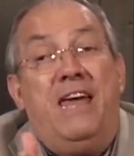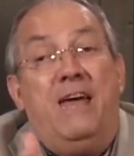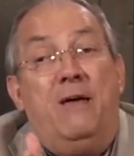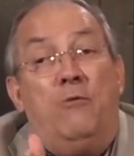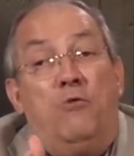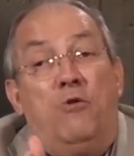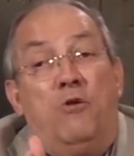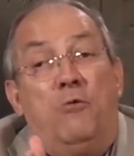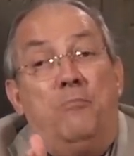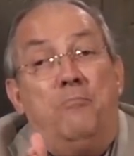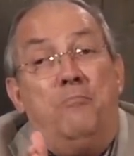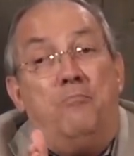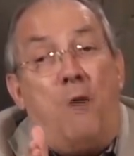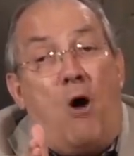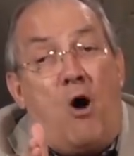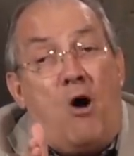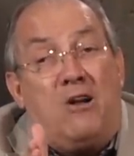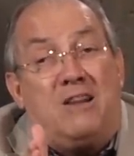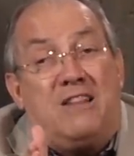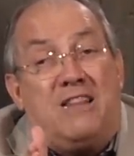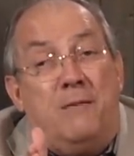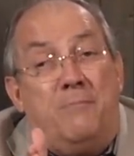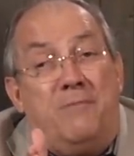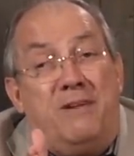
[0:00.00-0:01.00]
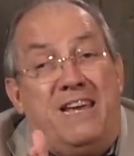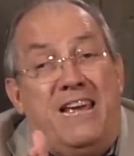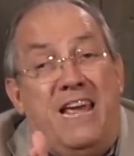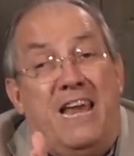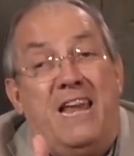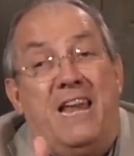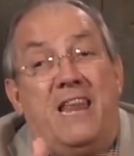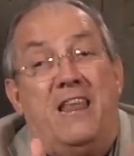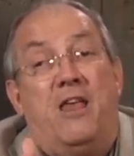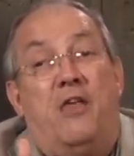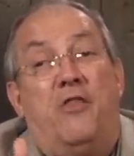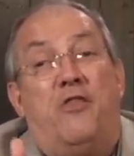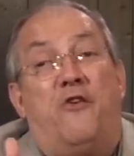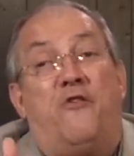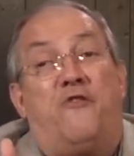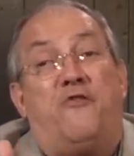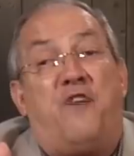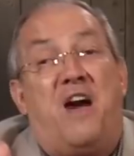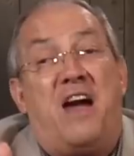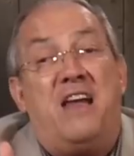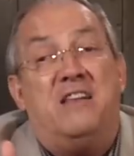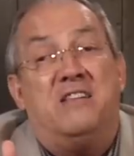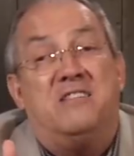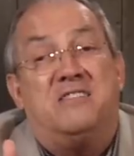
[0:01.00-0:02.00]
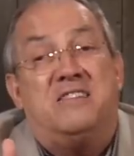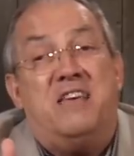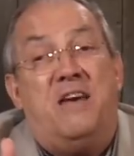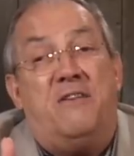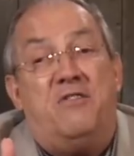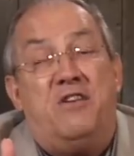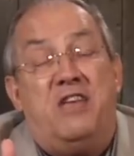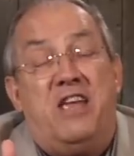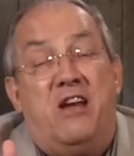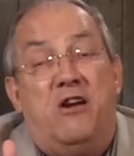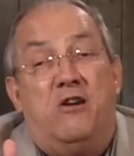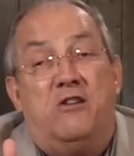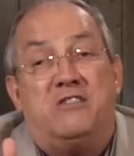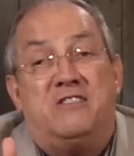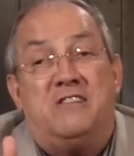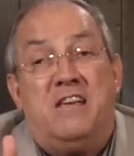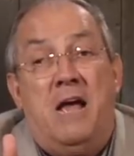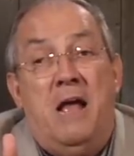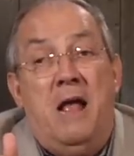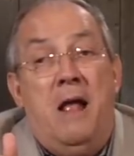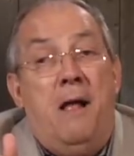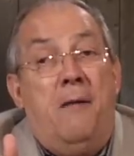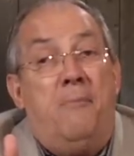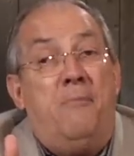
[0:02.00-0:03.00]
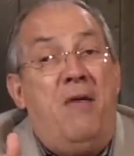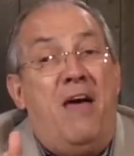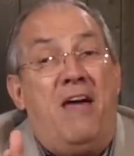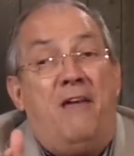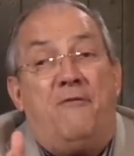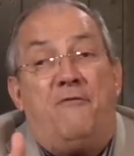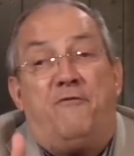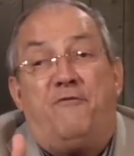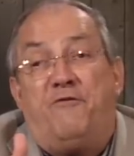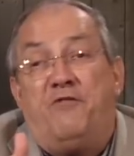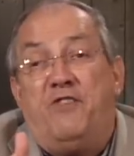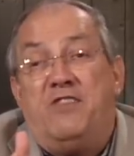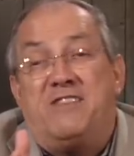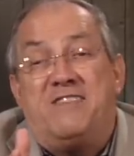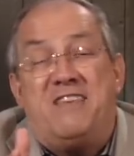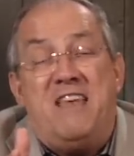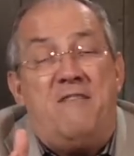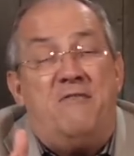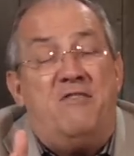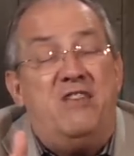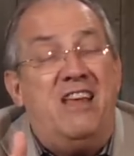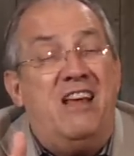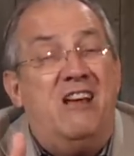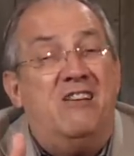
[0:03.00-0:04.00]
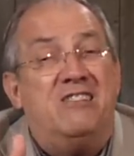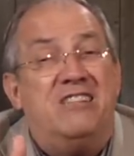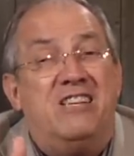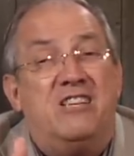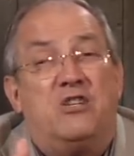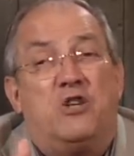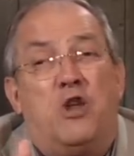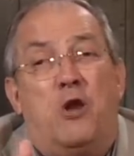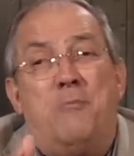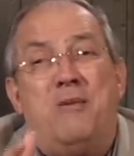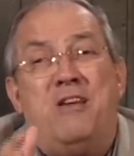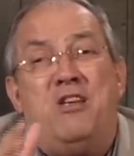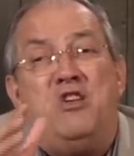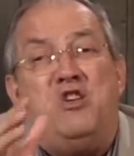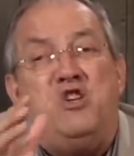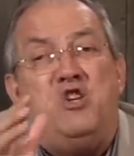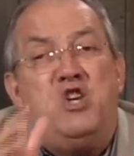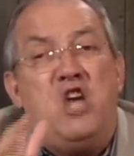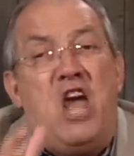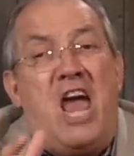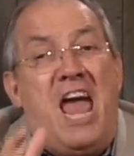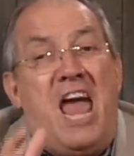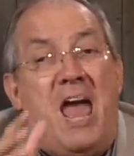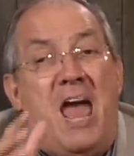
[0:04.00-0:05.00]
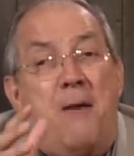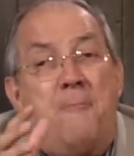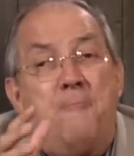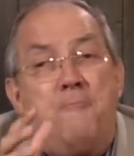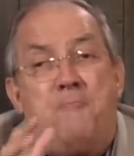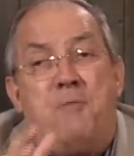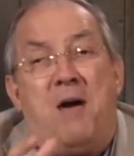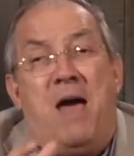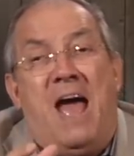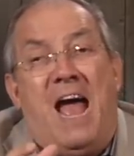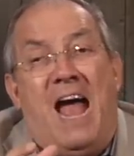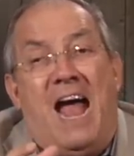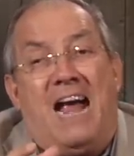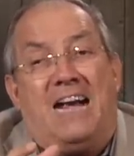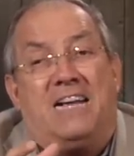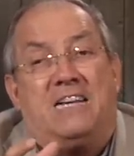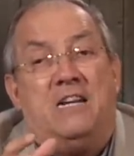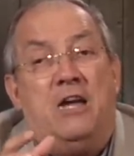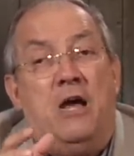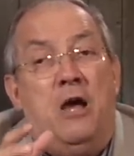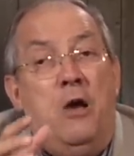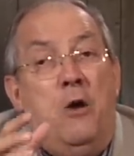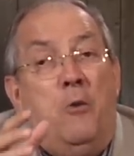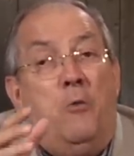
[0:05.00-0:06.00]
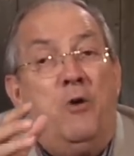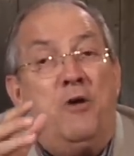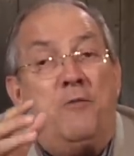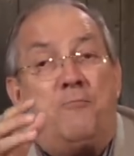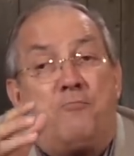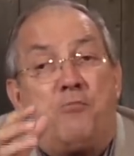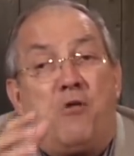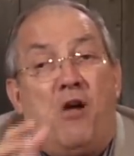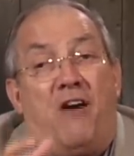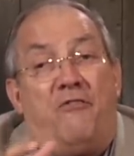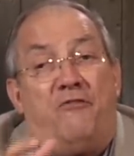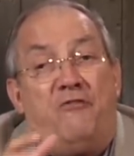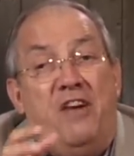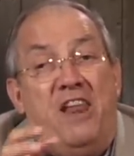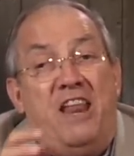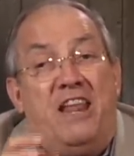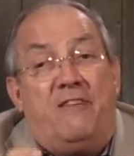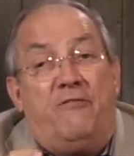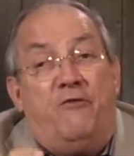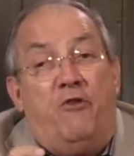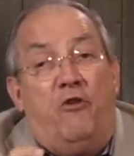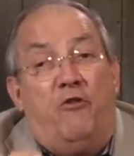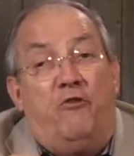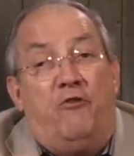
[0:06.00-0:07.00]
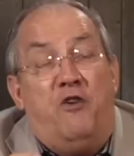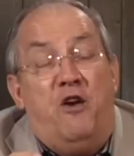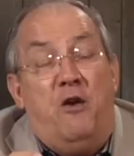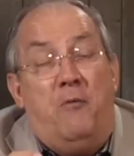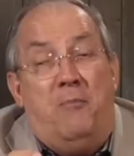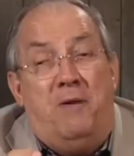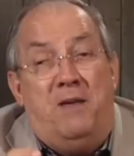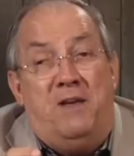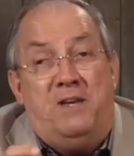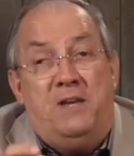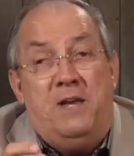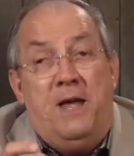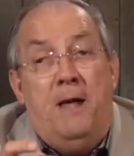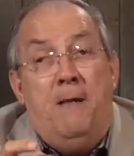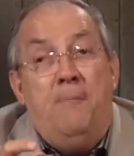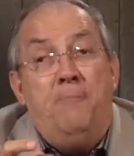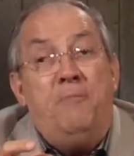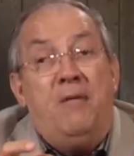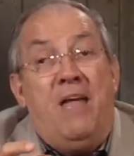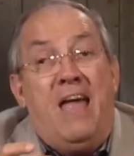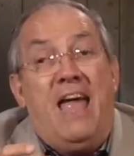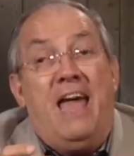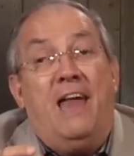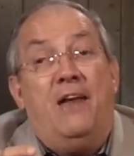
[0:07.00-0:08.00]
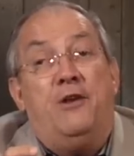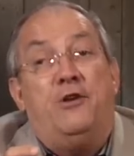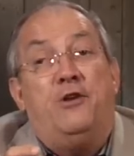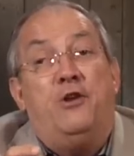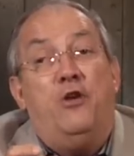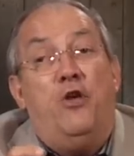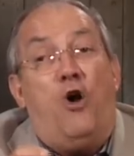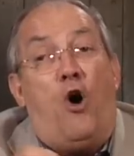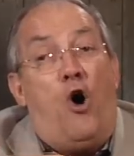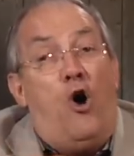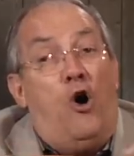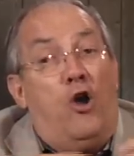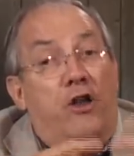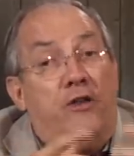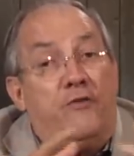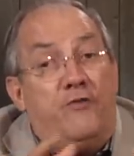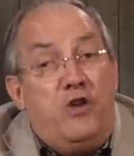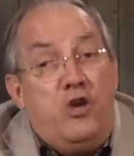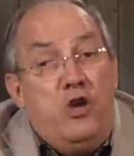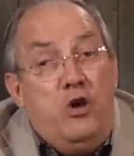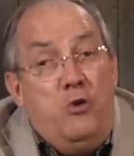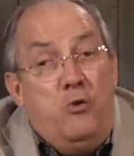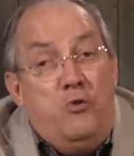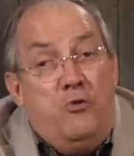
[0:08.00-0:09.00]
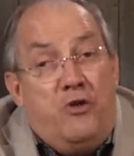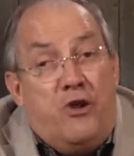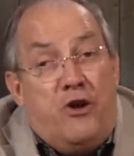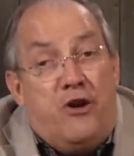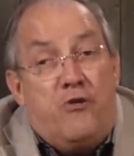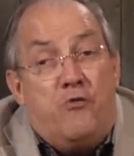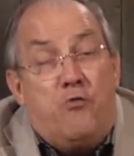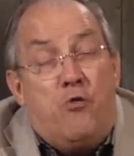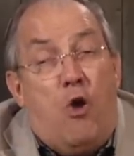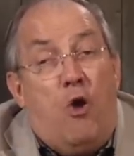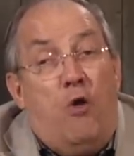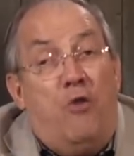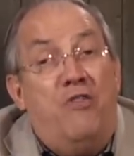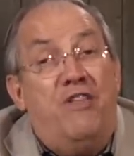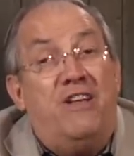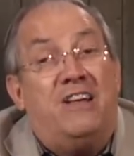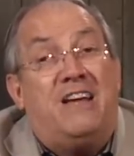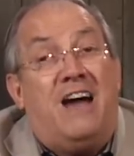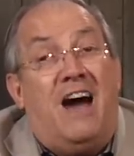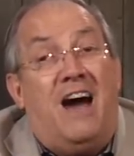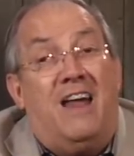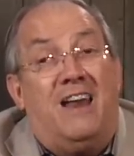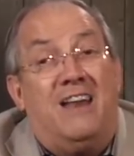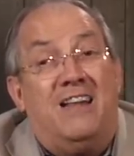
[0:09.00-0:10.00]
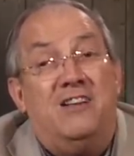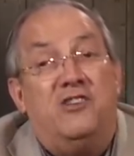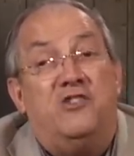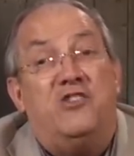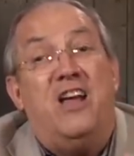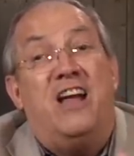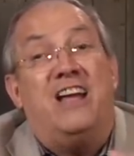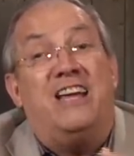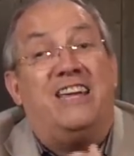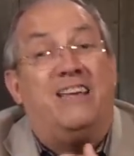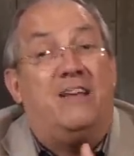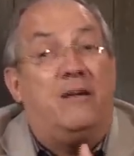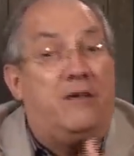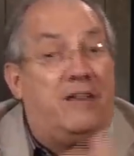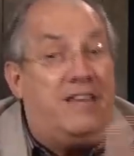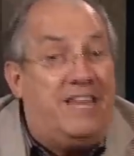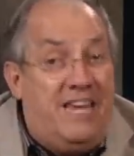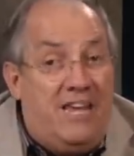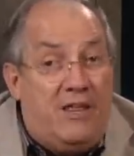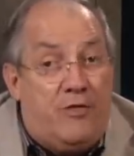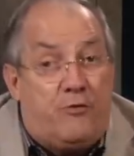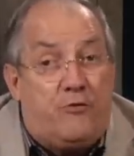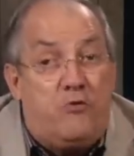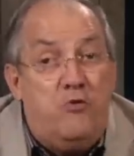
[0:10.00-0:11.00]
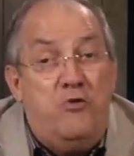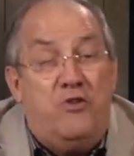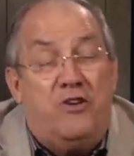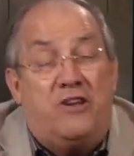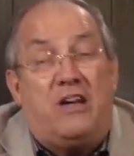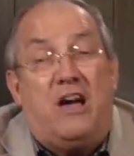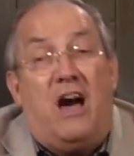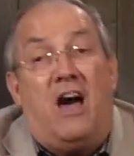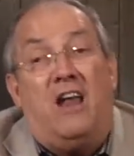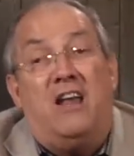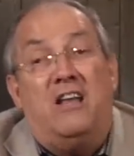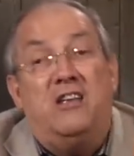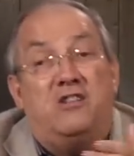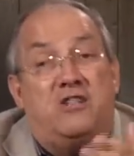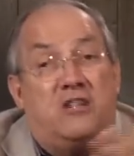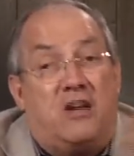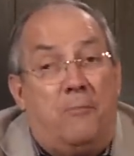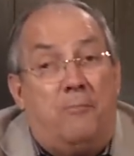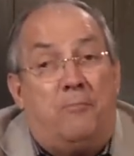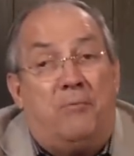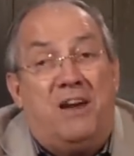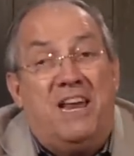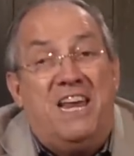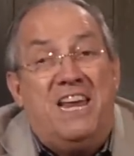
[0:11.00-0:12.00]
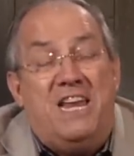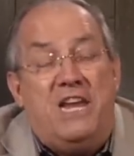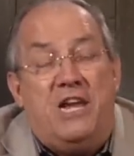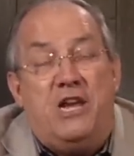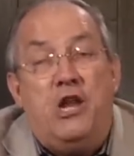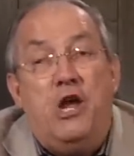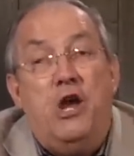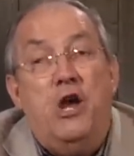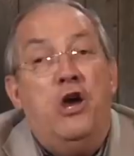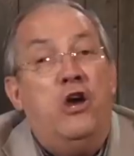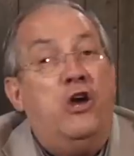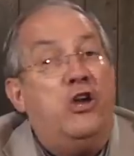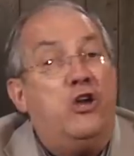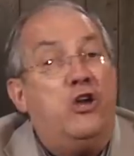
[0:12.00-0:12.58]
it will mark the beginning of the final 7 years. That 7 years is going to be jam-packed with prophetic fulfillment. And to all of you that are enrolled in the college, that get through the college, complete it,